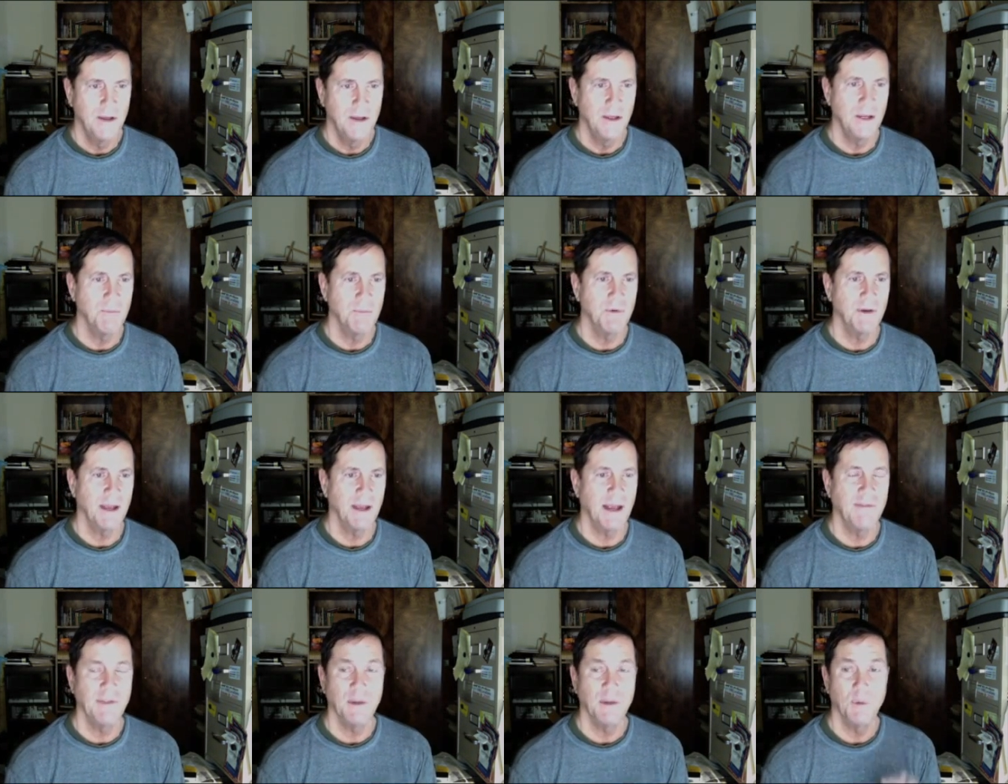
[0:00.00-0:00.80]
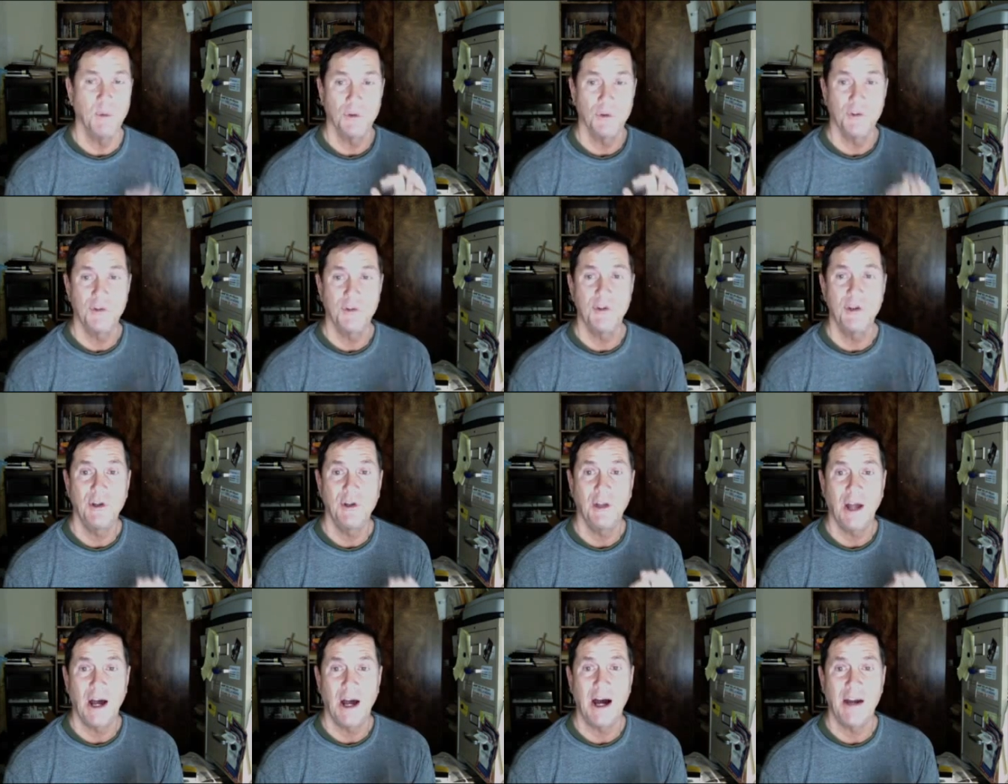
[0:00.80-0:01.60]
Number nine, they will
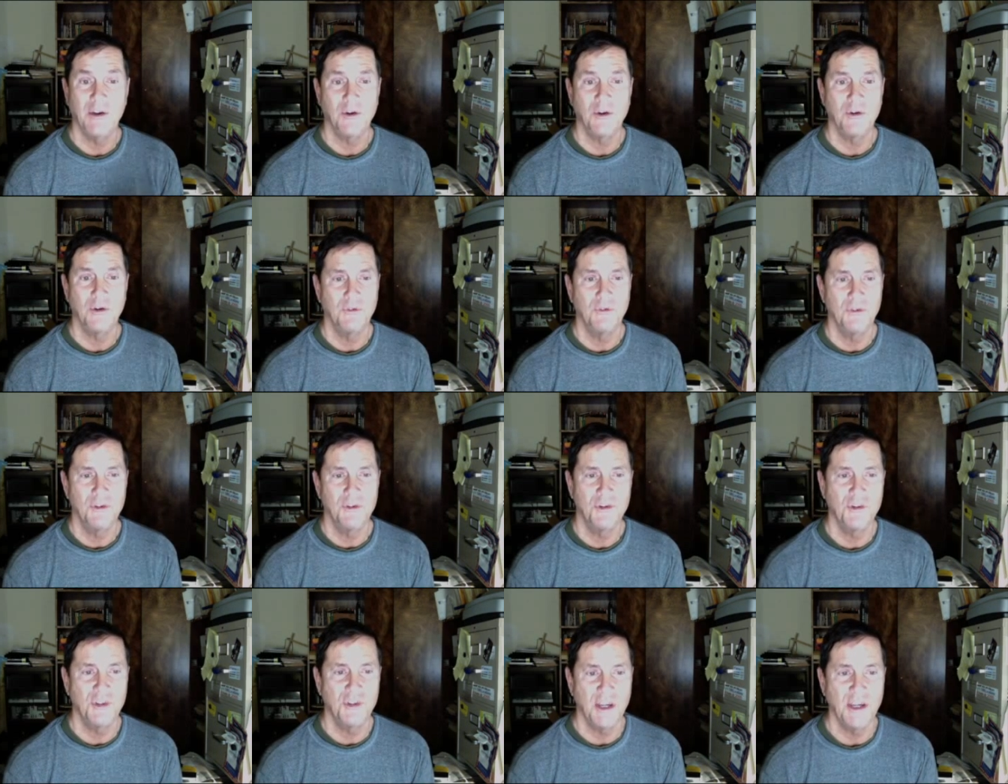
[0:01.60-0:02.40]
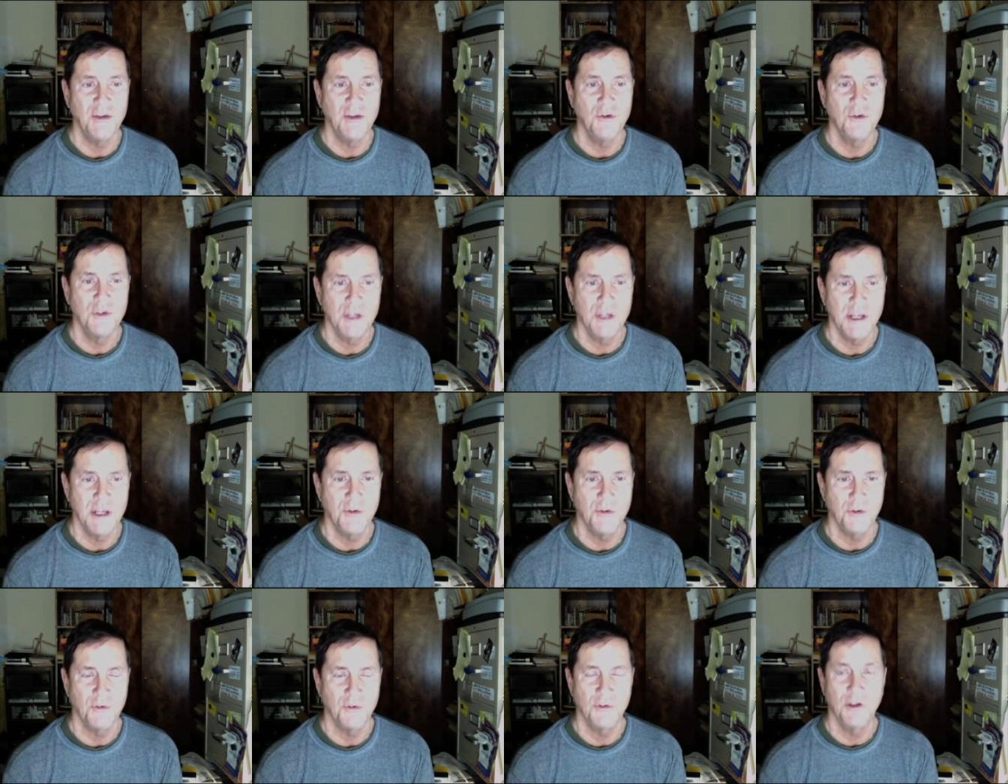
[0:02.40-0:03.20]
still honor senior
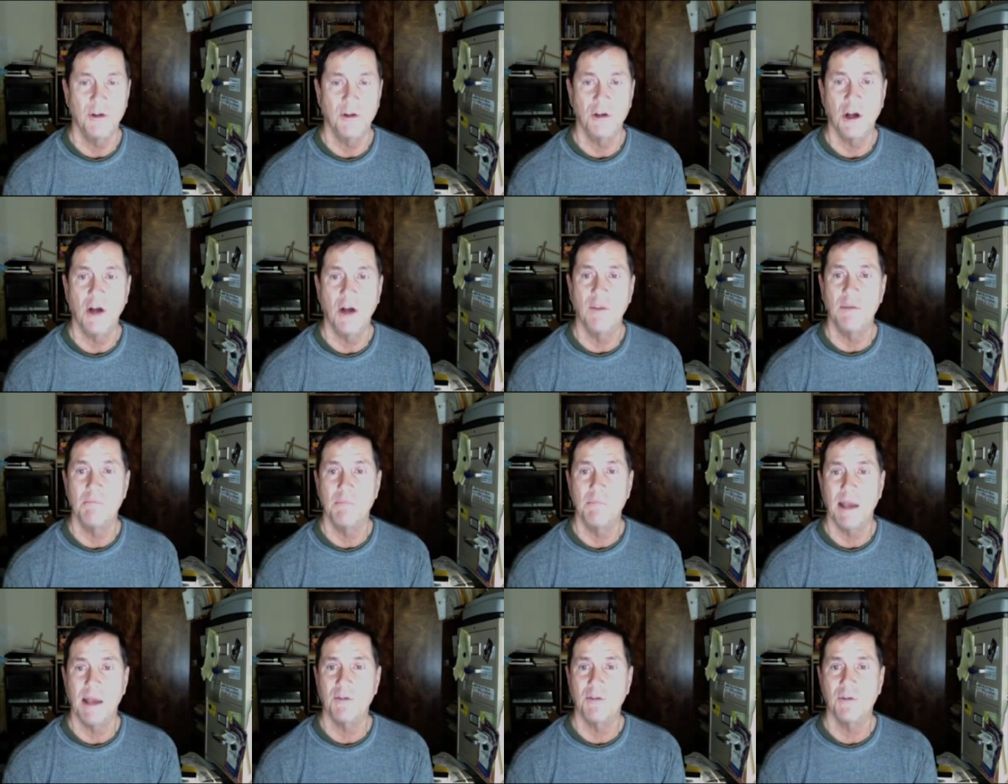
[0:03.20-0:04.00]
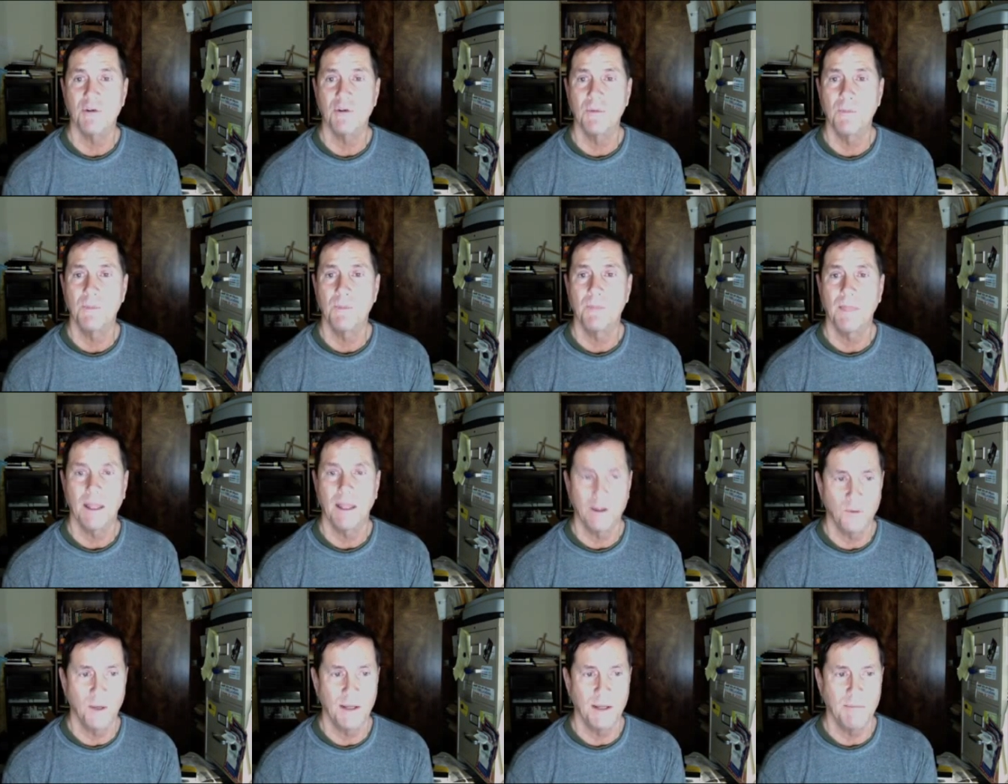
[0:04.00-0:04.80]
teachers. They'll call them master
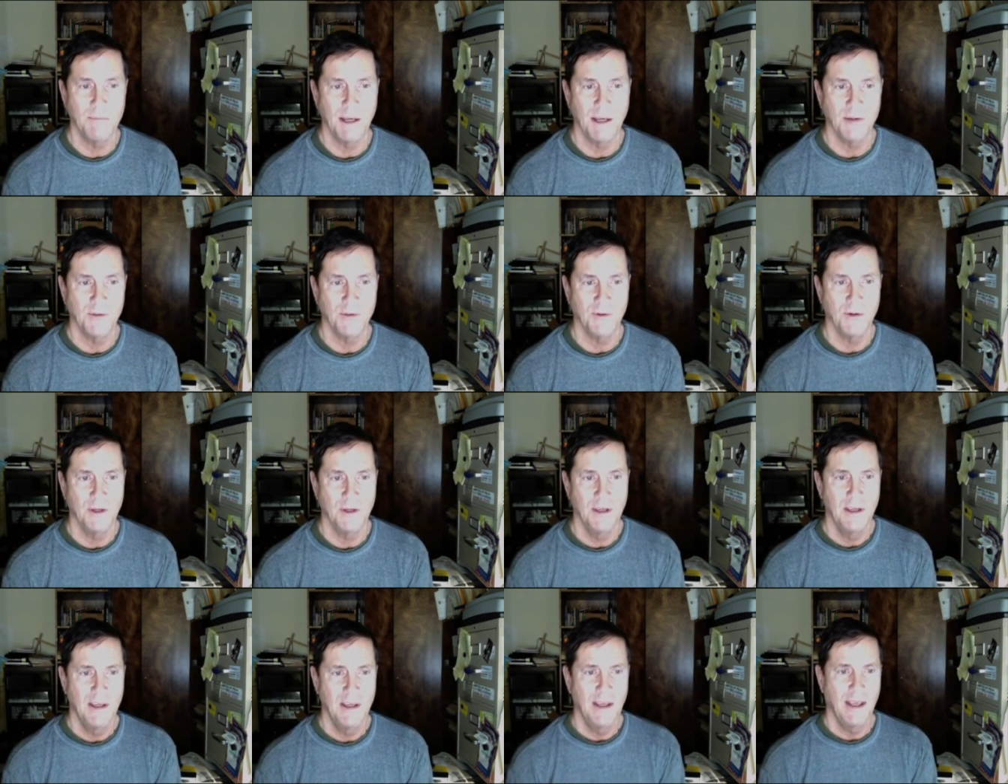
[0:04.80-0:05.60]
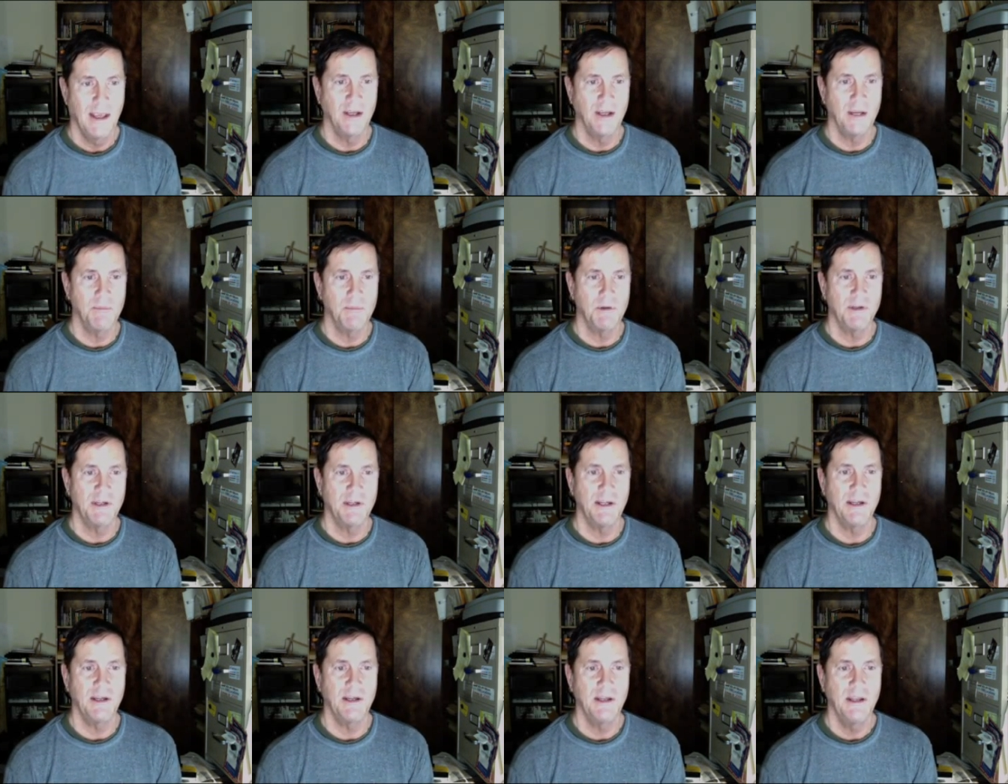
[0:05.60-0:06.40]
and grandmaster. And number
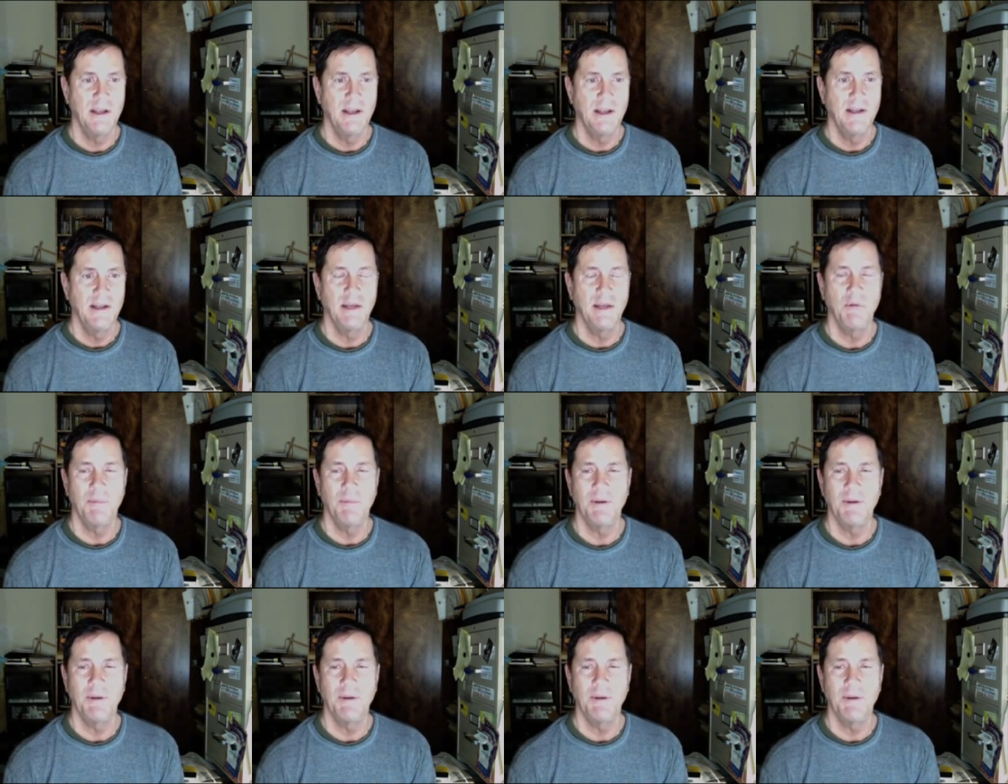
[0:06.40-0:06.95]
10, they will be